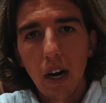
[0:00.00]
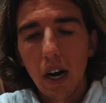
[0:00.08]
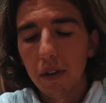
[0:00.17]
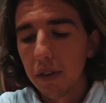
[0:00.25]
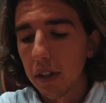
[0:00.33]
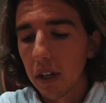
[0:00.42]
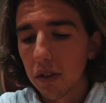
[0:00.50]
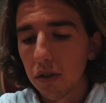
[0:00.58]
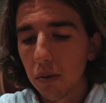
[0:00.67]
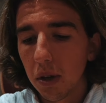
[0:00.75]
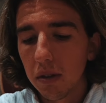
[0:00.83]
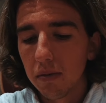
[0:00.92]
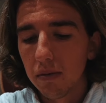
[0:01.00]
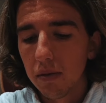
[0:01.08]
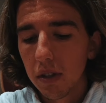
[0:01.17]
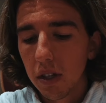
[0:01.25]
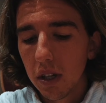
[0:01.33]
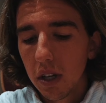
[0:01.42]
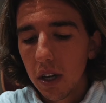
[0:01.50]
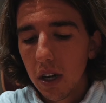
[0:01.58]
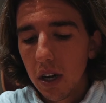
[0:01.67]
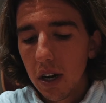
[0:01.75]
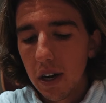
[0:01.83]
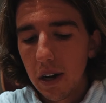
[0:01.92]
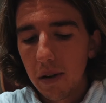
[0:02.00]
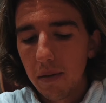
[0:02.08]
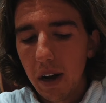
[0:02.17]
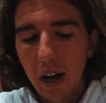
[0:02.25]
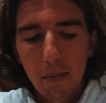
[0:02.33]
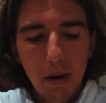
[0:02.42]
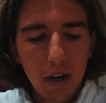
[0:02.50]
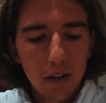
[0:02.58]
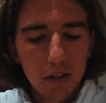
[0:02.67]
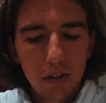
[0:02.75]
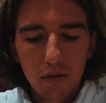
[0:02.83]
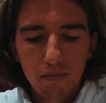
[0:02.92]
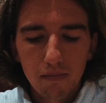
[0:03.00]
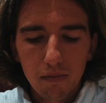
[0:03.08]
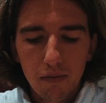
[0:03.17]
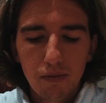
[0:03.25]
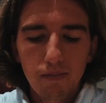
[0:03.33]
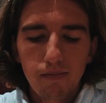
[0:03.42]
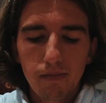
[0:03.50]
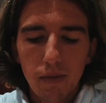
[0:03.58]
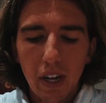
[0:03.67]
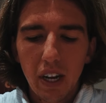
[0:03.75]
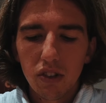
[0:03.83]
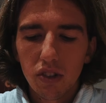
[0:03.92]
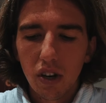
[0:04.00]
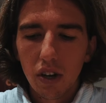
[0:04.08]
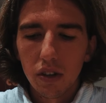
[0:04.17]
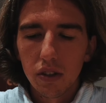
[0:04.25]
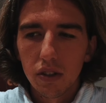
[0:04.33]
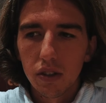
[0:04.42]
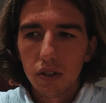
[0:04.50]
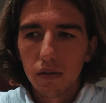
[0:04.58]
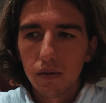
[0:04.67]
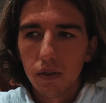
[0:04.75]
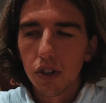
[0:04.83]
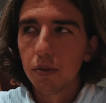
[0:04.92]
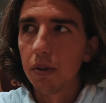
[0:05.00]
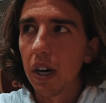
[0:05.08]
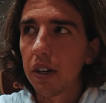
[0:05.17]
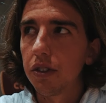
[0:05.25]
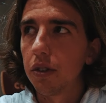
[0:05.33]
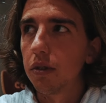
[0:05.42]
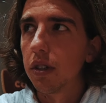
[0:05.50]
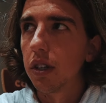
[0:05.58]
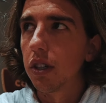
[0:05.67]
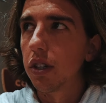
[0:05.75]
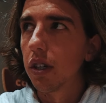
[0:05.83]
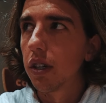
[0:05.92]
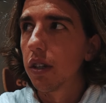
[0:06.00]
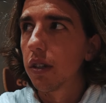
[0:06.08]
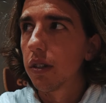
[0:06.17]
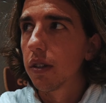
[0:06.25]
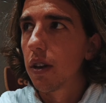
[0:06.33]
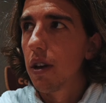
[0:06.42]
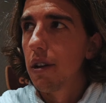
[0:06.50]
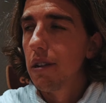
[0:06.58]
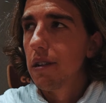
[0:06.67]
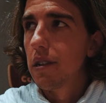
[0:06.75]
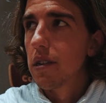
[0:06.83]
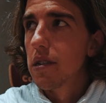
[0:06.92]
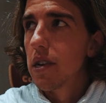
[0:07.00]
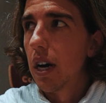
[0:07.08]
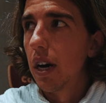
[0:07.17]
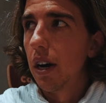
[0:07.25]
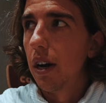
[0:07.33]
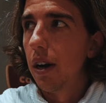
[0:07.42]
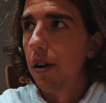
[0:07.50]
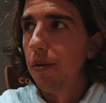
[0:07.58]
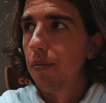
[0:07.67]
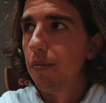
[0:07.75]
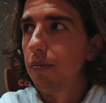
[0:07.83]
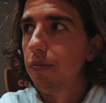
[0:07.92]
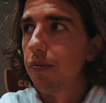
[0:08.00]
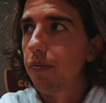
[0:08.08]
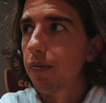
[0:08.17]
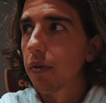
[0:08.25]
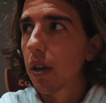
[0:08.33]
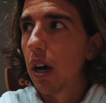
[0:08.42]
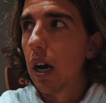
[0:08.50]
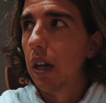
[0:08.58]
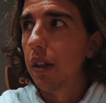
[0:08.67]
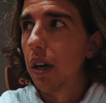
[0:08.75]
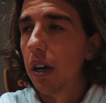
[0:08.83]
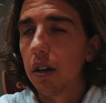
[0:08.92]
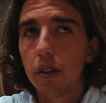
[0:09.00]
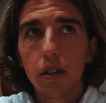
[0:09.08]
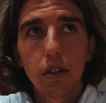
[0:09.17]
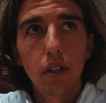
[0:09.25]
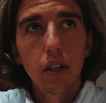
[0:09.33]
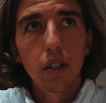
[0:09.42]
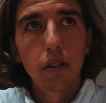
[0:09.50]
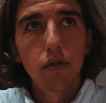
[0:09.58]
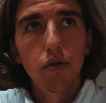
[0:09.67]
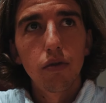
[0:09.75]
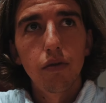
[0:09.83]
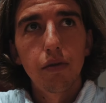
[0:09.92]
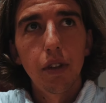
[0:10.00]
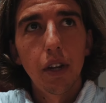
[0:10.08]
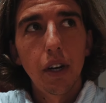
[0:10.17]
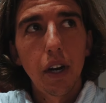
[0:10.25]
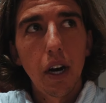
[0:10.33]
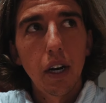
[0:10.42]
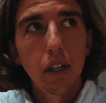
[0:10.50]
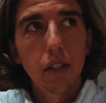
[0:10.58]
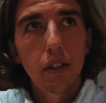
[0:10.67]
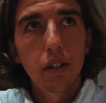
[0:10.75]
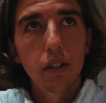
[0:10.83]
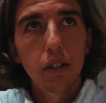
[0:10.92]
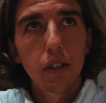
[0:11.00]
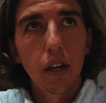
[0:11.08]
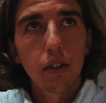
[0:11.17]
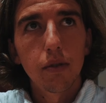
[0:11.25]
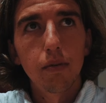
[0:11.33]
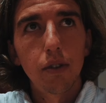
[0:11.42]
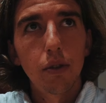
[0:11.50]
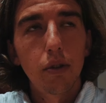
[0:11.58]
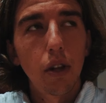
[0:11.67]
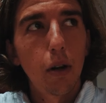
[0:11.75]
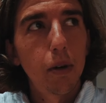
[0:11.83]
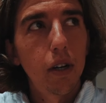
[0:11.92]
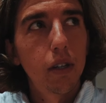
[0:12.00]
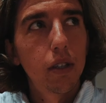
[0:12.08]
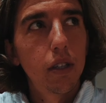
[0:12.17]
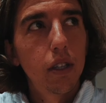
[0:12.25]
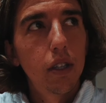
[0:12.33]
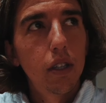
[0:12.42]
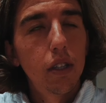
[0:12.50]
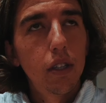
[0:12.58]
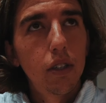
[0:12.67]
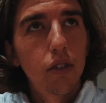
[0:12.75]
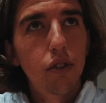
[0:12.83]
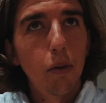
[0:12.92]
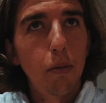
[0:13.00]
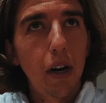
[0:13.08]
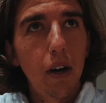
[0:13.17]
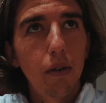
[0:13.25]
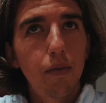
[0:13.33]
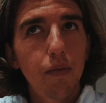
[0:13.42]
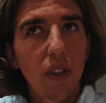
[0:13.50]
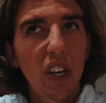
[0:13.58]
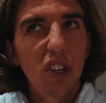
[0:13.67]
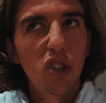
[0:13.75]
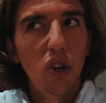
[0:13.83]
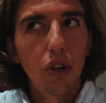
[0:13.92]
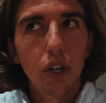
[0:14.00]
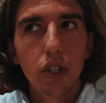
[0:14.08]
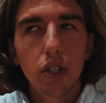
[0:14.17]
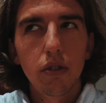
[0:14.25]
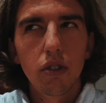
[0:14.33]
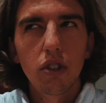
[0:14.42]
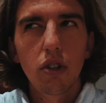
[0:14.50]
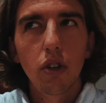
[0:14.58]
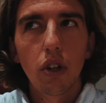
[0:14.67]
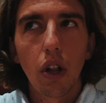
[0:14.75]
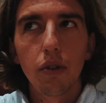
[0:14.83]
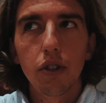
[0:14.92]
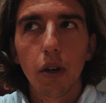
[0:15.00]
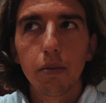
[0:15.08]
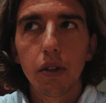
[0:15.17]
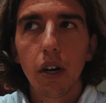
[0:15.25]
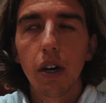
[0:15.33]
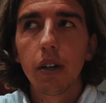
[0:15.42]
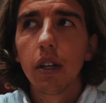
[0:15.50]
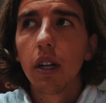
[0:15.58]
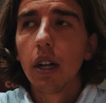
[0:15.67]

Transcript: I think that's sweet. Air Max, Nike socks, got some nice new t-shirts. And then for the night, get some new clobber. Somehow, in Shoreditch, good clothes shops there.